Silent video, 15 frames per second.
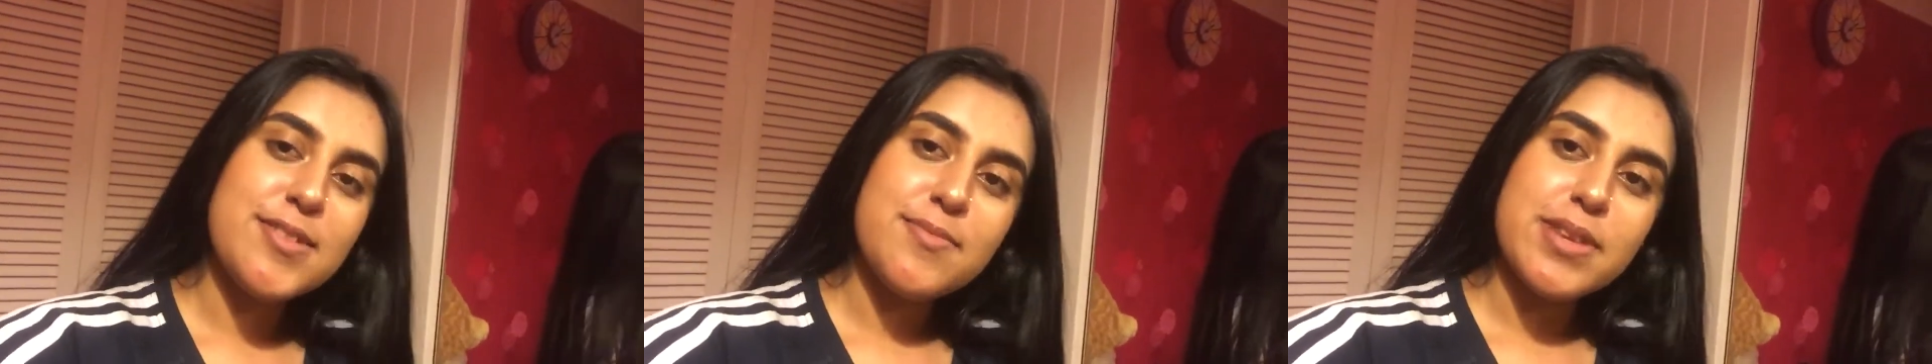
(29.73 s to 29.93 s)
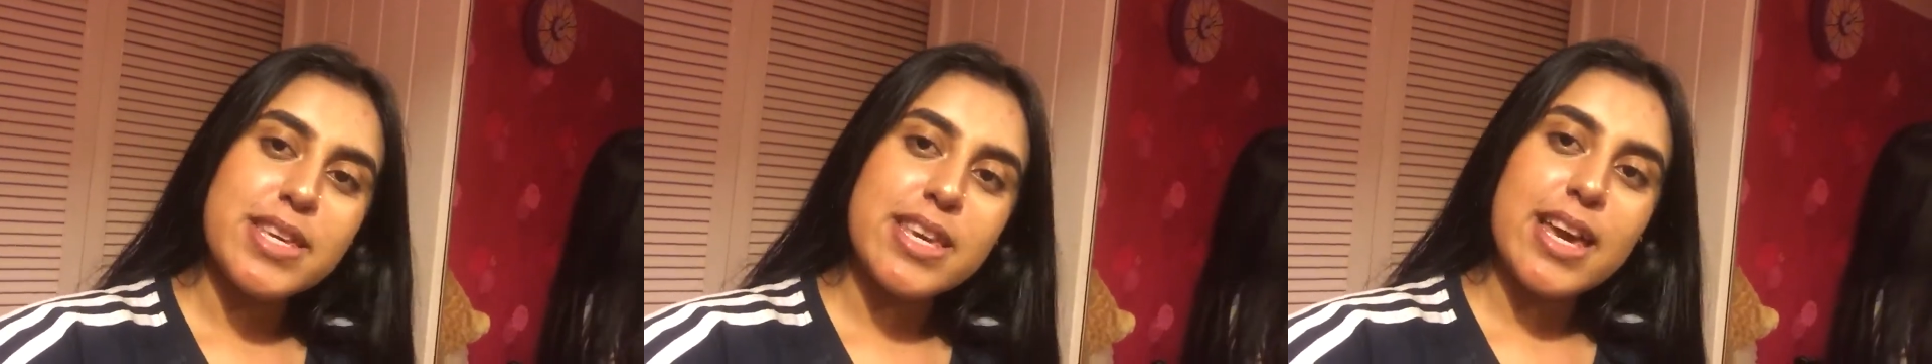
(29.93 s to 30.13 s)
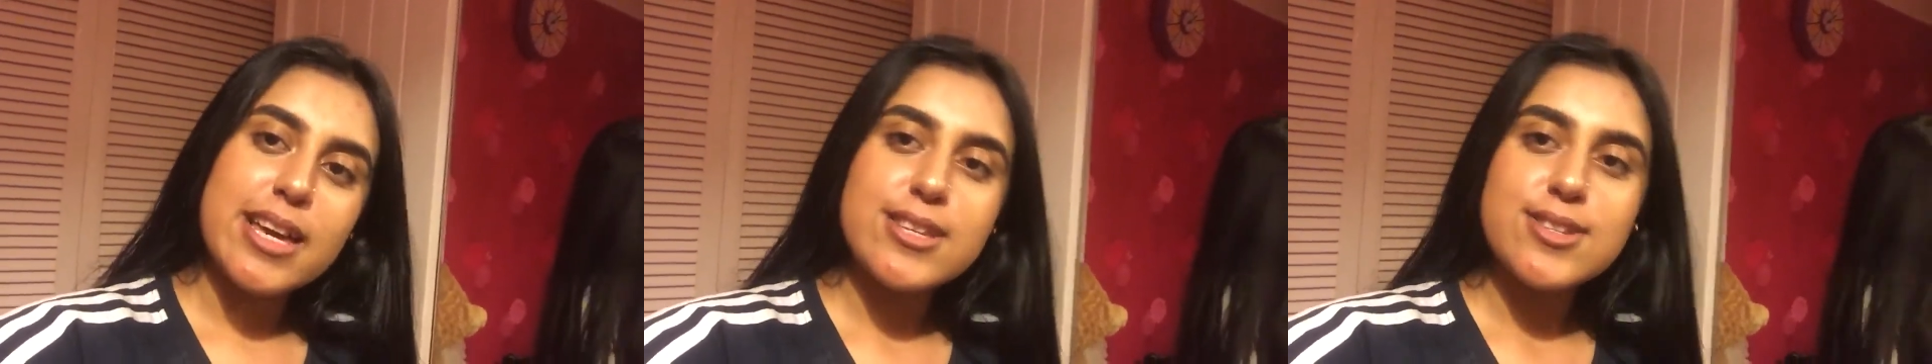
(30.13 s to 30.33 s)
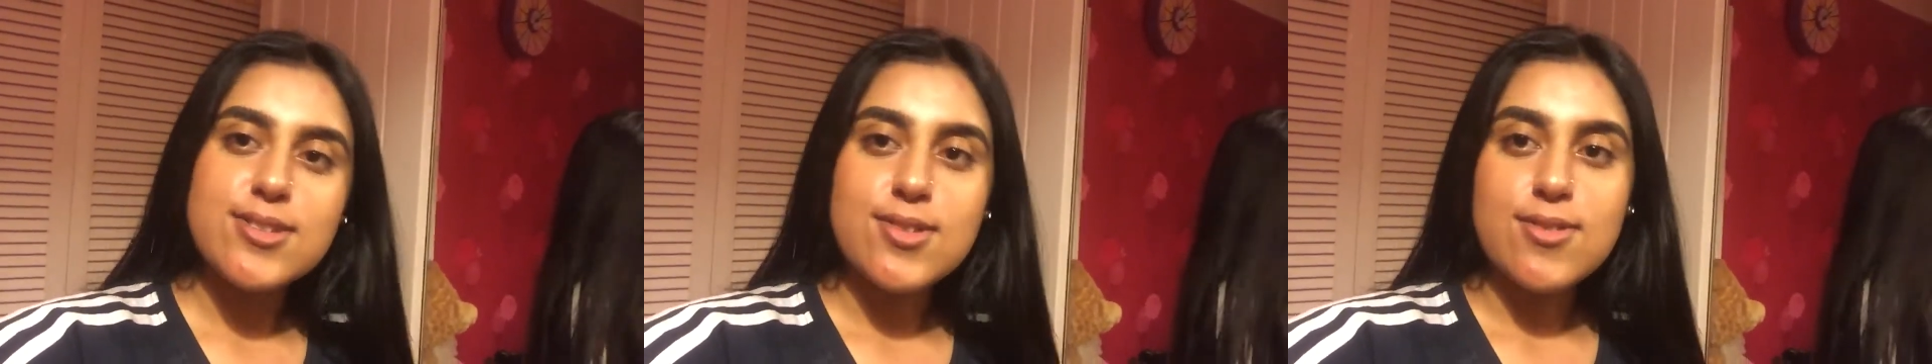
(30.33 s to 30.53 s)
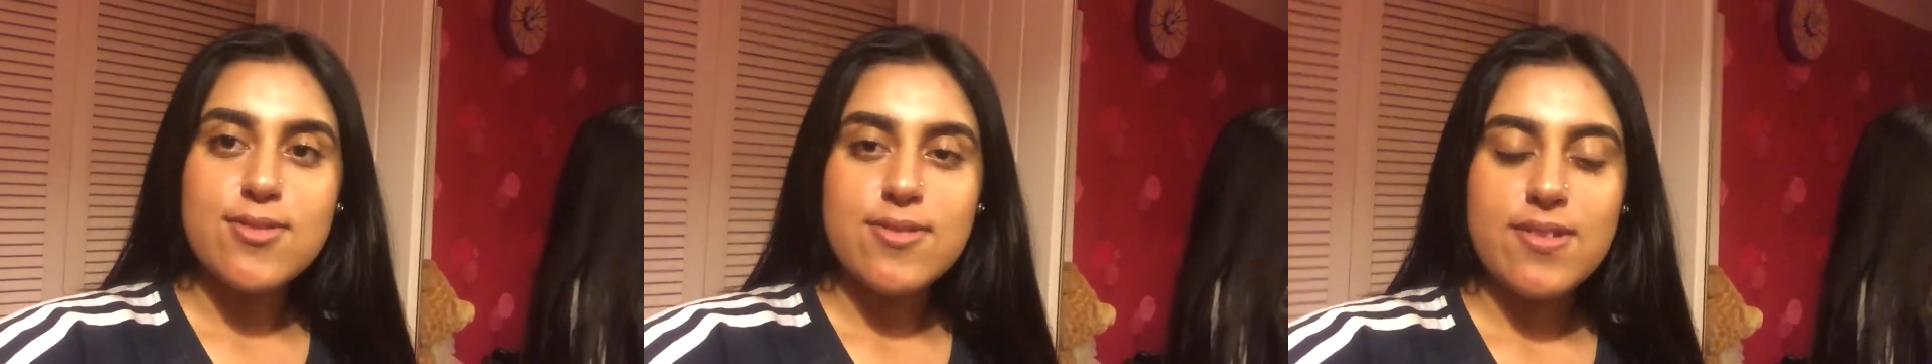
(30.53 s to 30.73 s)
But yeah, it's
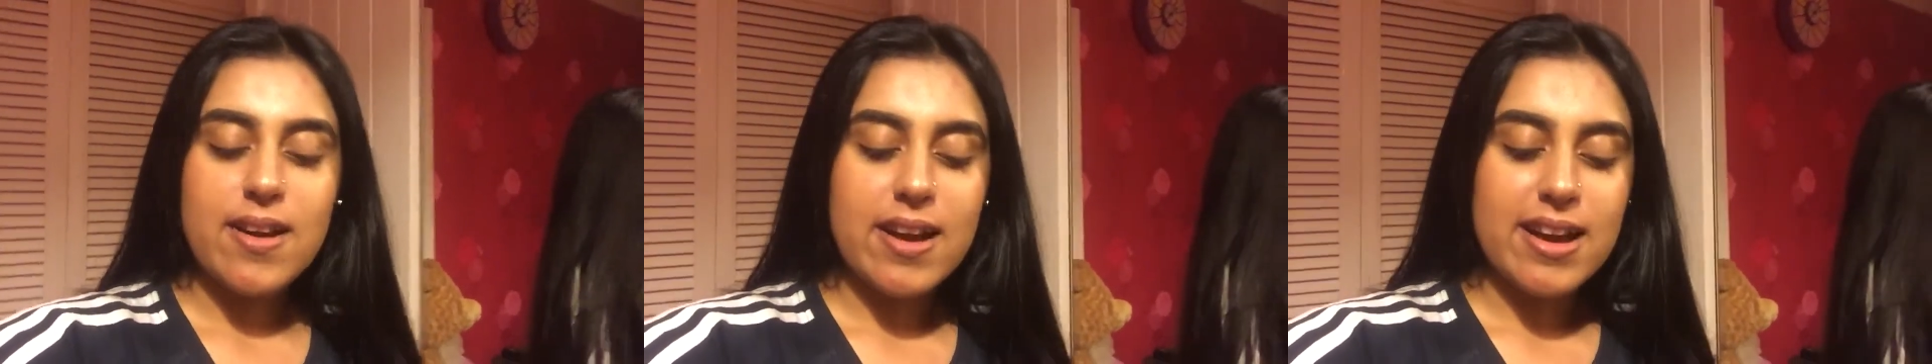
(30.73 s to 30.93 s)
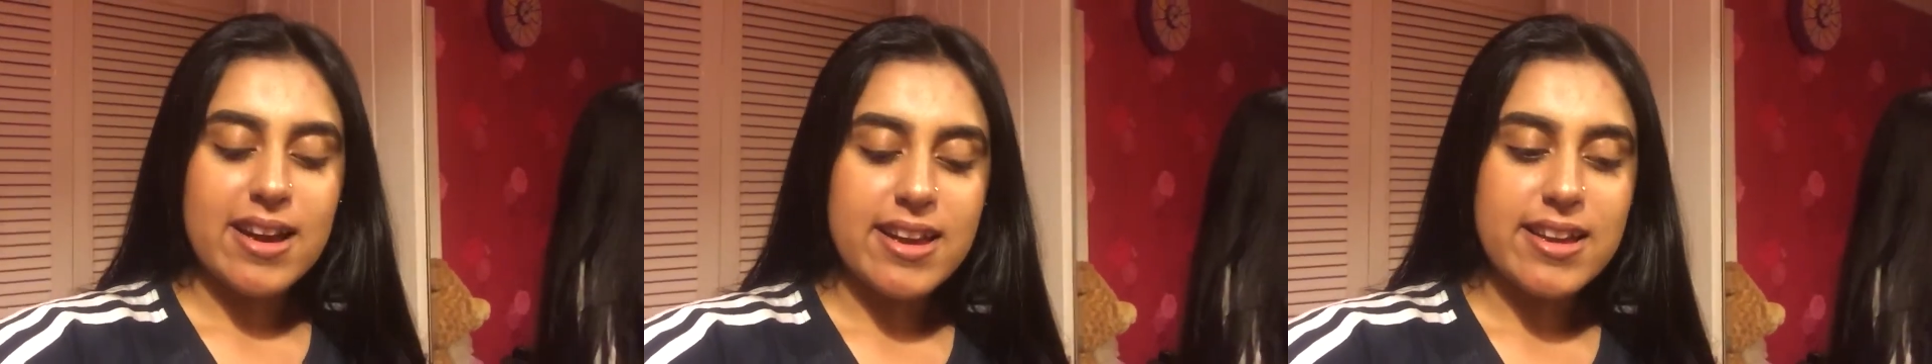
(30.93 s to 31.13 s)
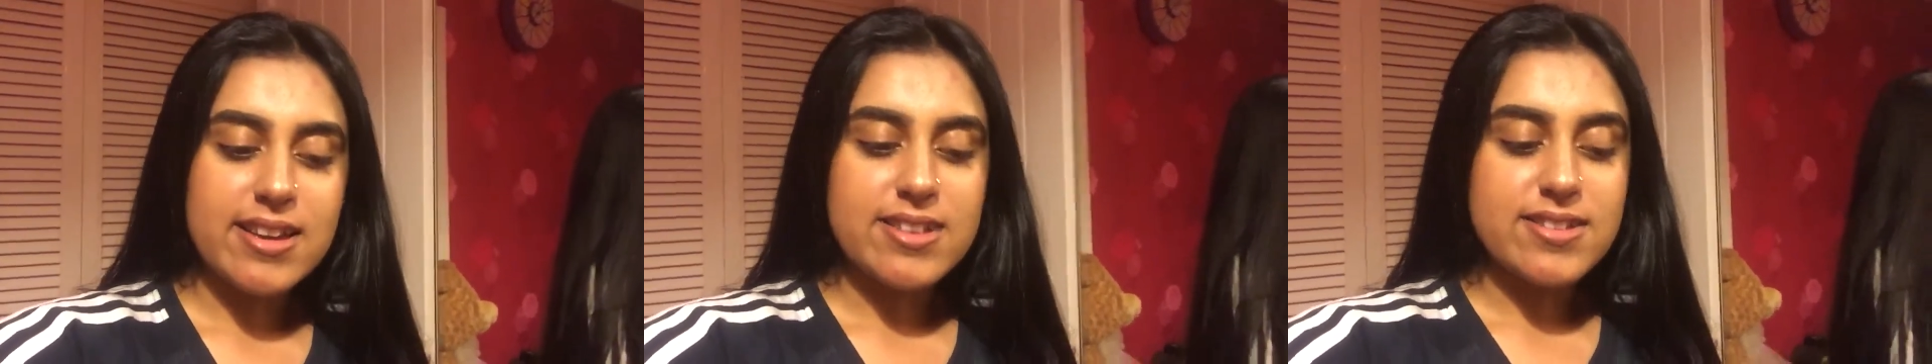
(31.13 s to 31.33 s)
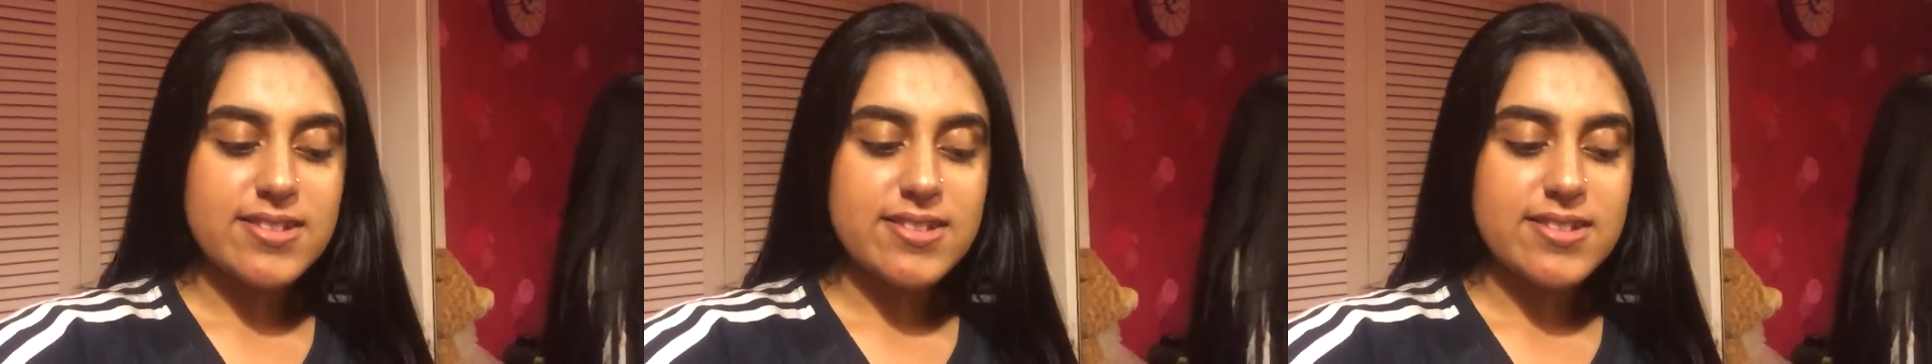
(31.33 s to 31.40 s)
great.